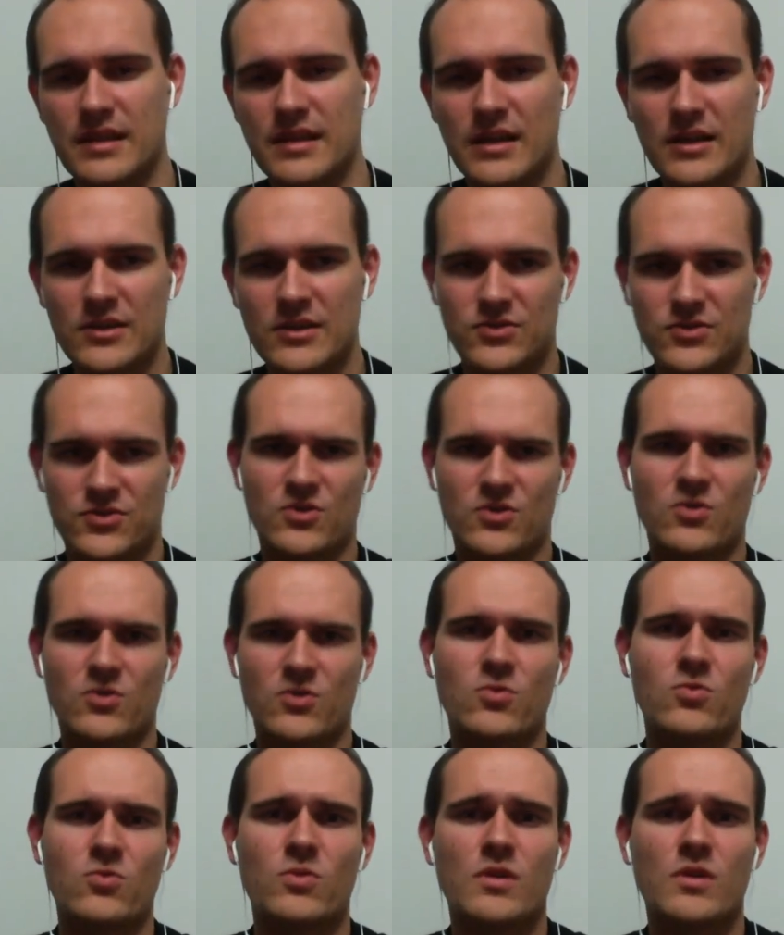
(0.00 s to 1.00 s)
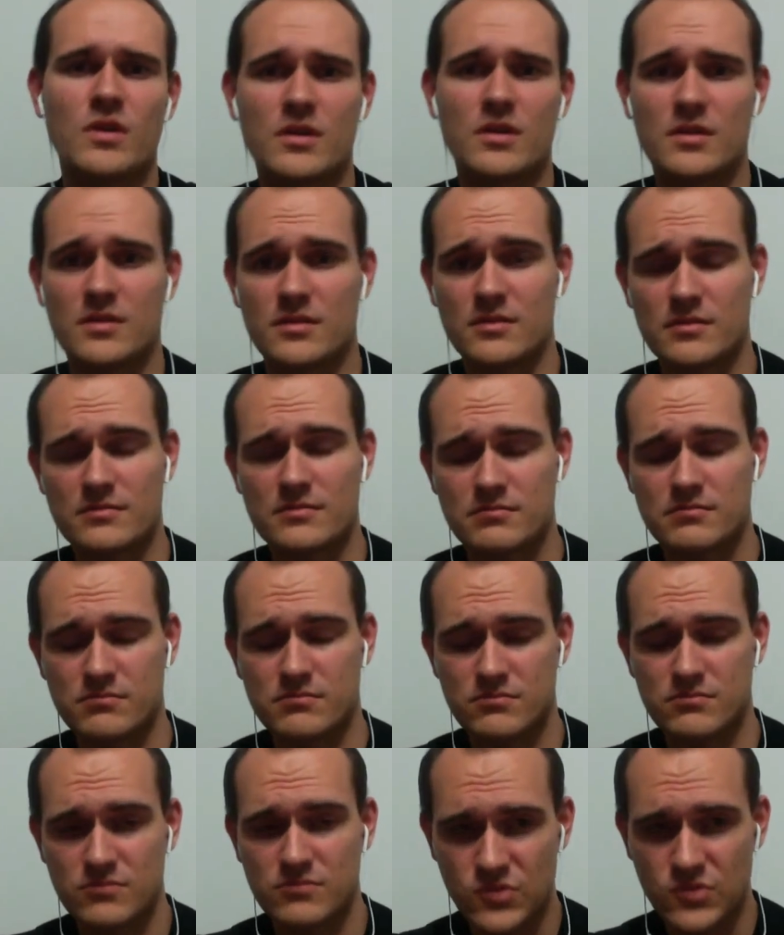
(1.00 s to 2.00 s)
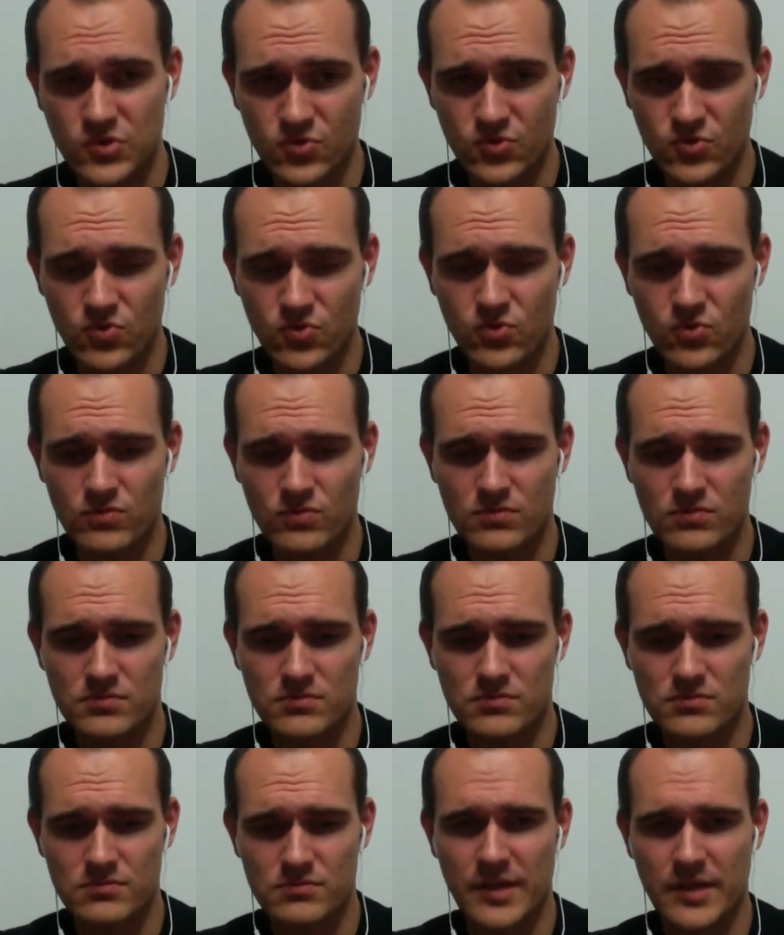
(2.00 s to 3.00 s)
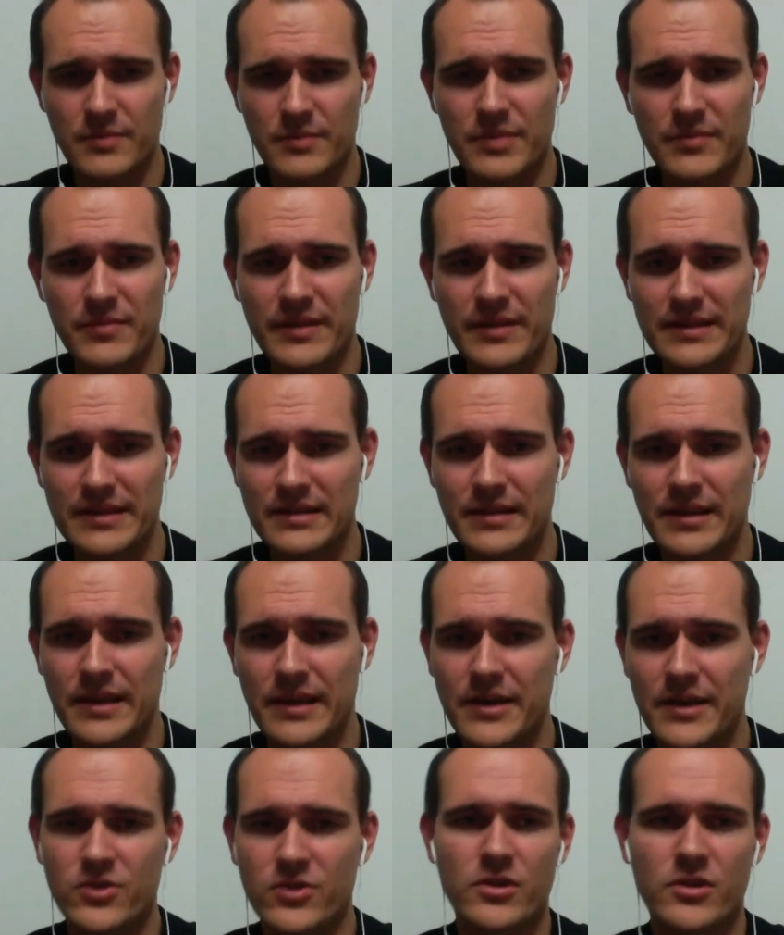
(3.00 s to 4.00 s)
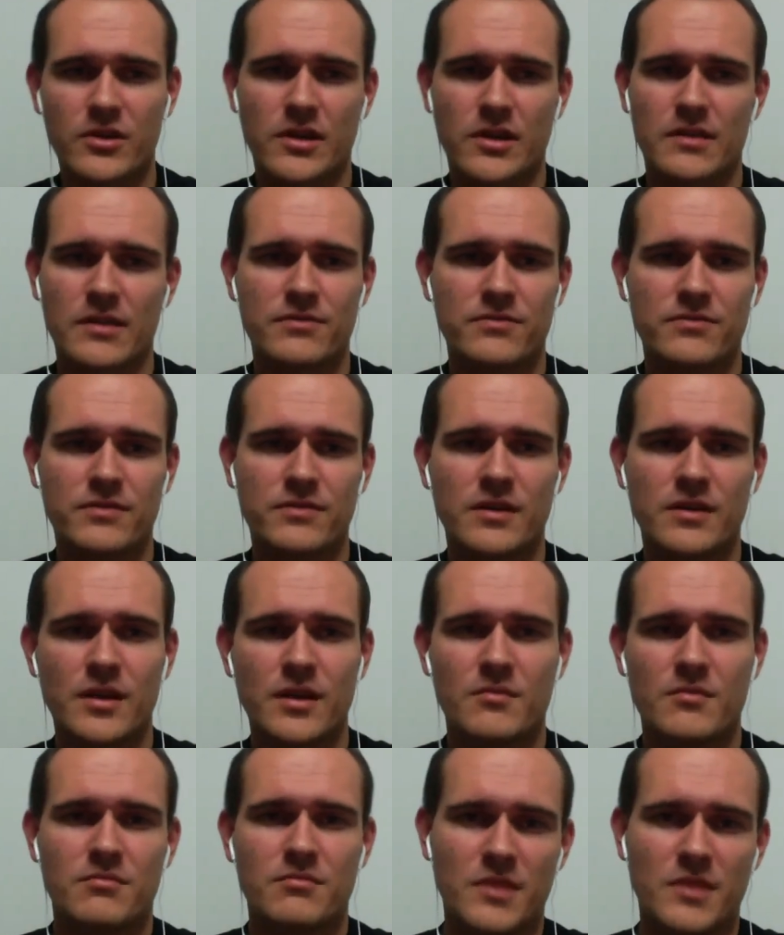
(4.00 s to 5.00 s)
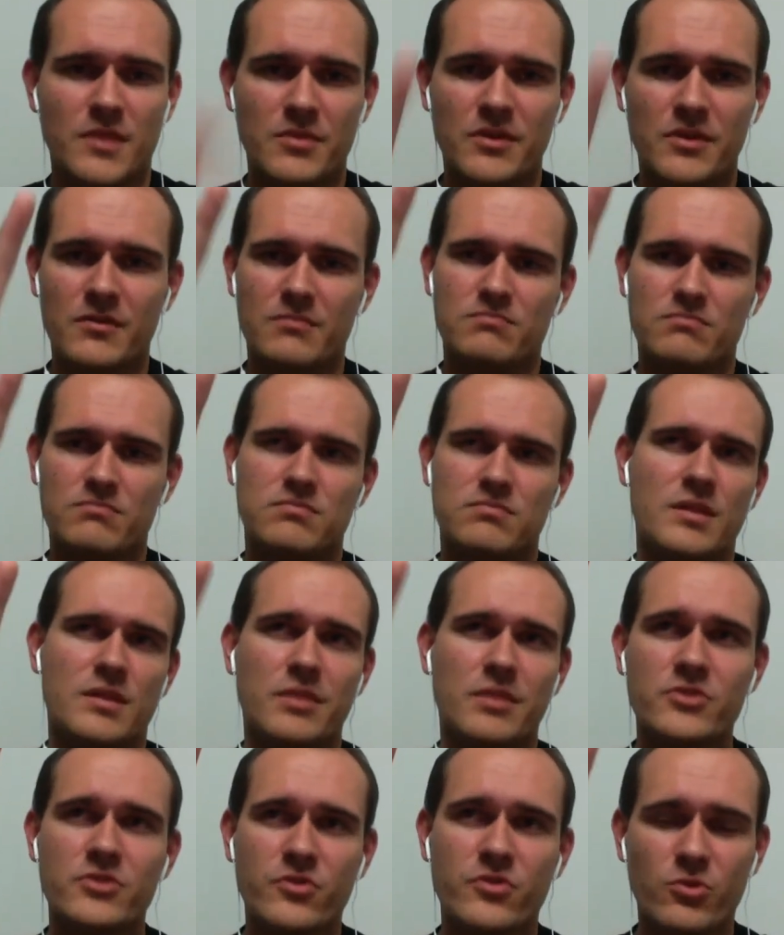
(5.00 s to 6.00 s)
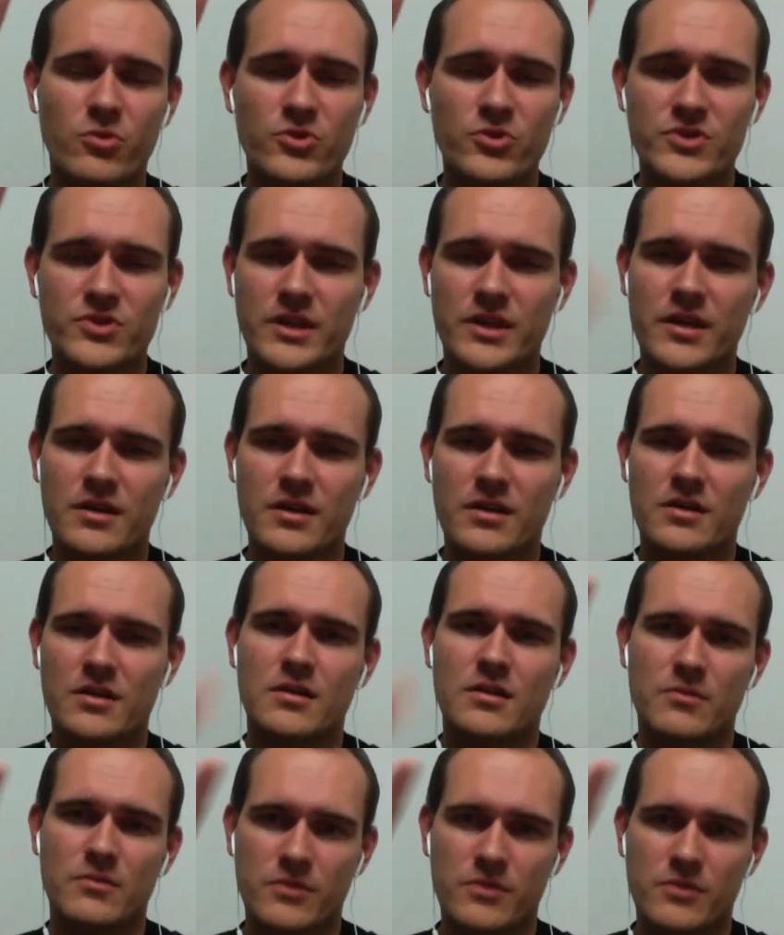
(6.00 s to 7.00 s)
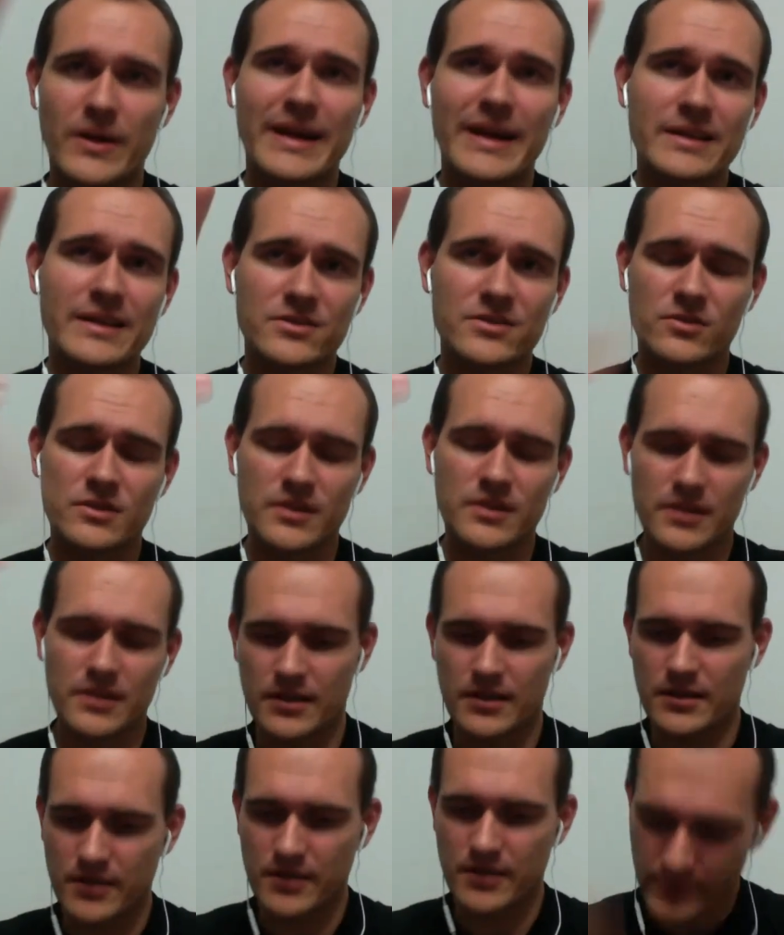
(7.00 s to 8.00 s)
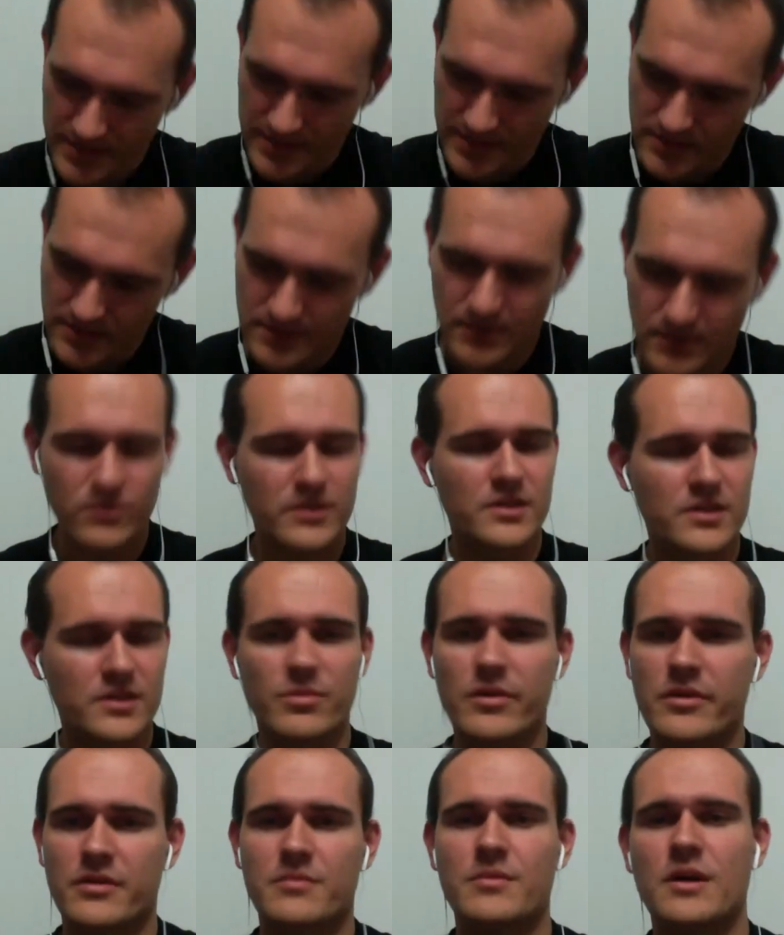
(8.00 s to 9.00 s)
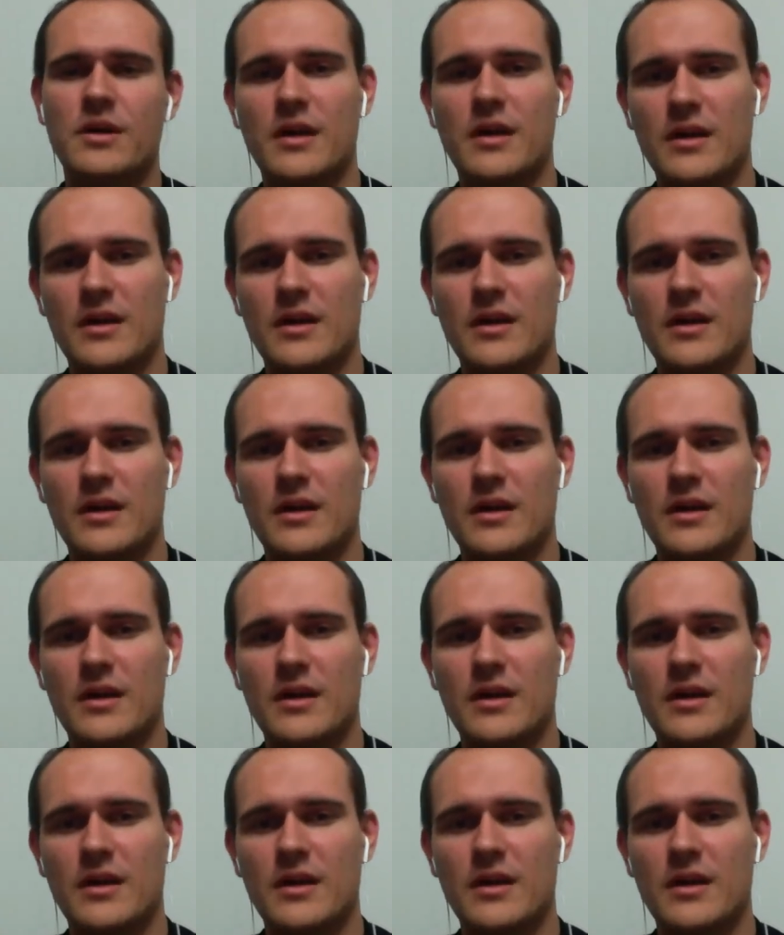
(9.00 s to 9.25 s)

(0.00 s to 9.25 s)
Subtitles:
So to implement it there, you're gonna have maybe a bunch of your books there correctly sorted, and then the rest is somewhere at the bottom.